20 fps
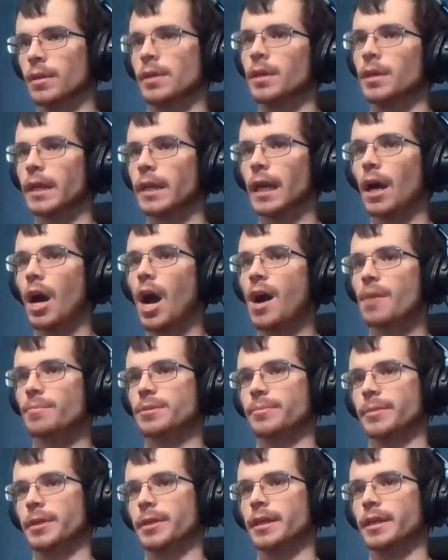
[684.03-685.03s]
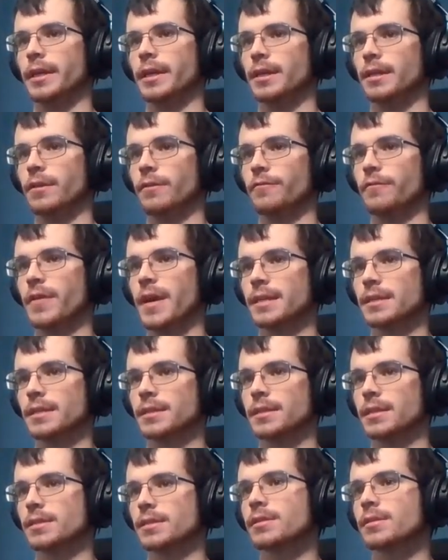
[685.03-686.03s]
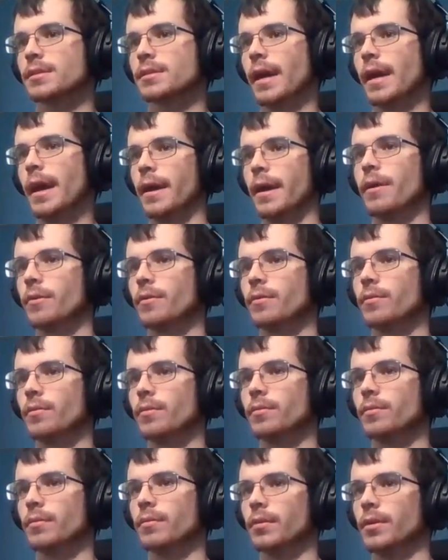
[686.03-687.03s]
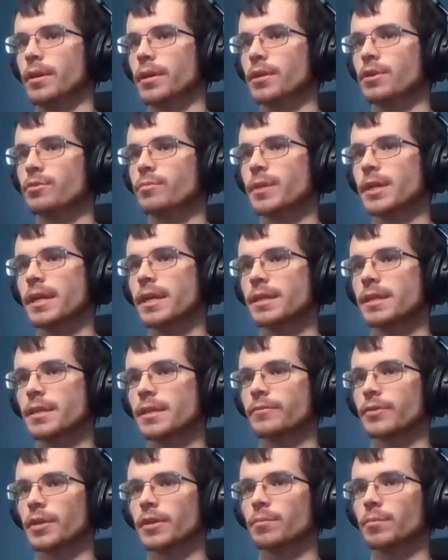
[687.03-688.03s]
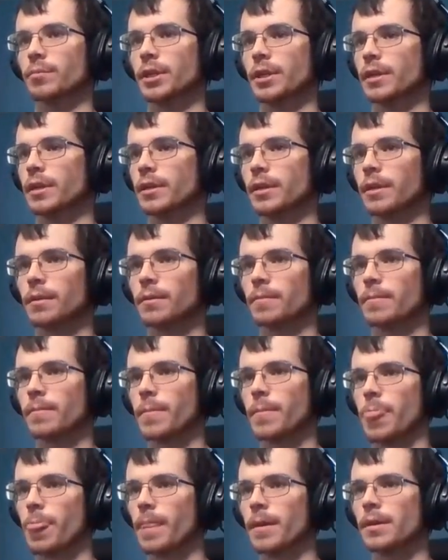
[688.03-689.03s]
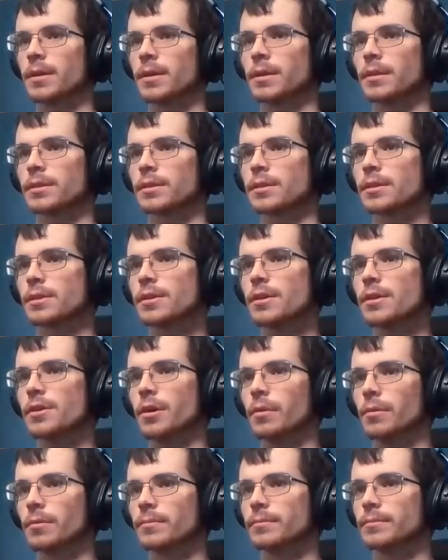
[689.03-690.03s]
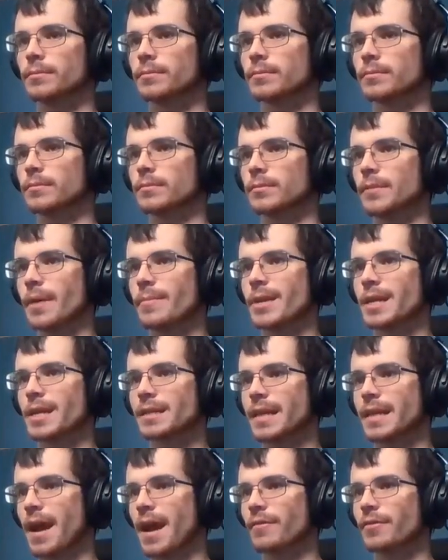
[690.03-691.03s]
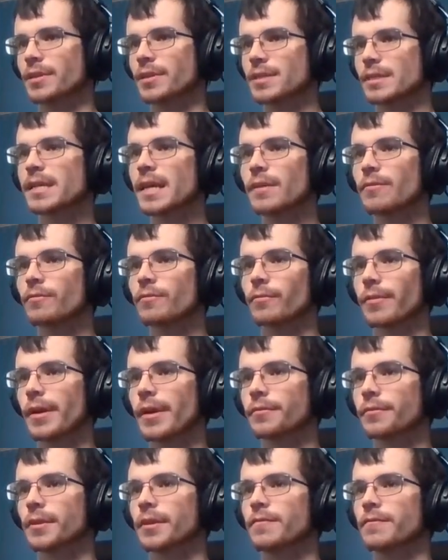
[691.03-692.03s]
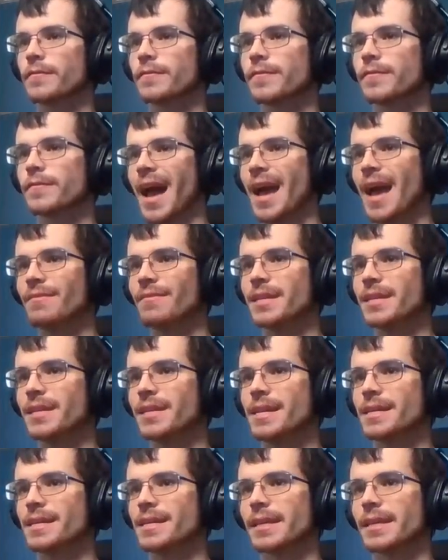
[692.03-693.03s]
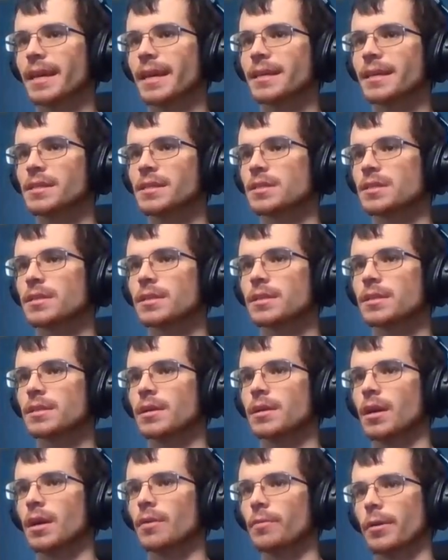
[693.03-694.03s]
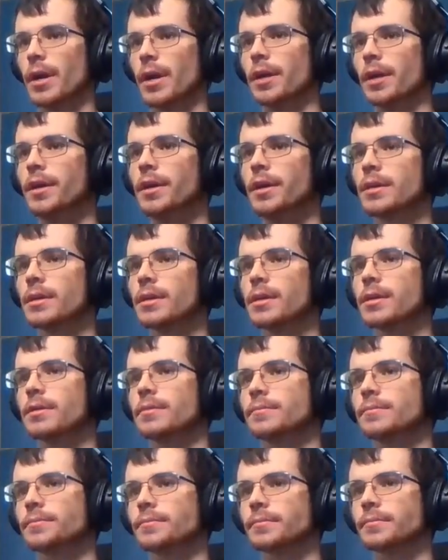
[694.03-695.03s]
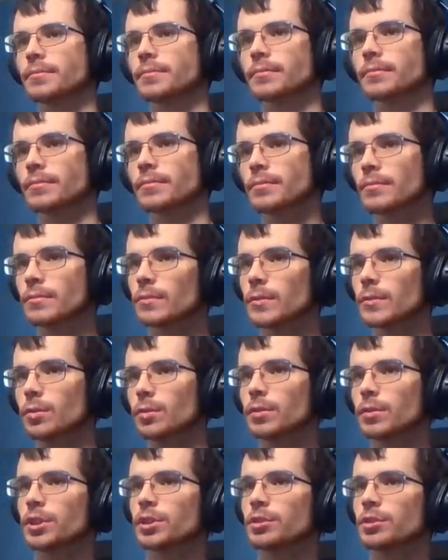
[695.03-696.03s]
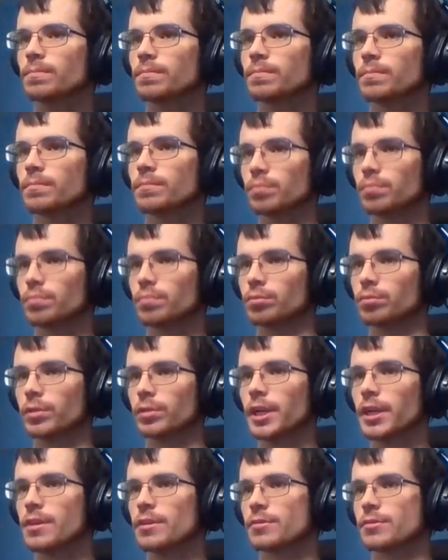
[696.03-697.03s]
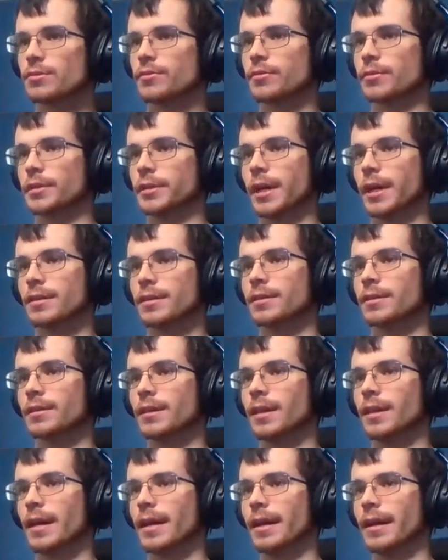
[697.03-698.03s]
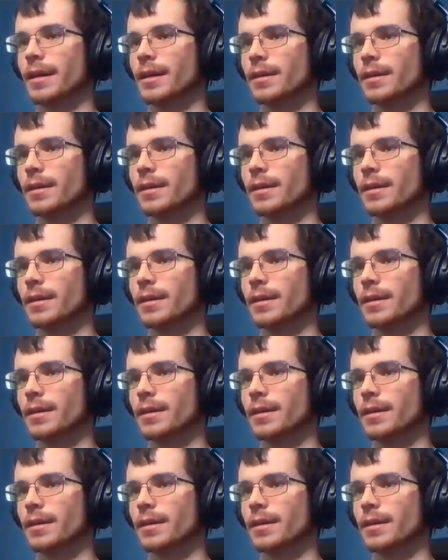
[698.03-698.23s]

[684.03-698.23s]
Like optimally, like the fastest that a human has ever completed it. So that makes cavern save roughly 5 to 8 seconds a run, which is pretty useful, not gonna lie.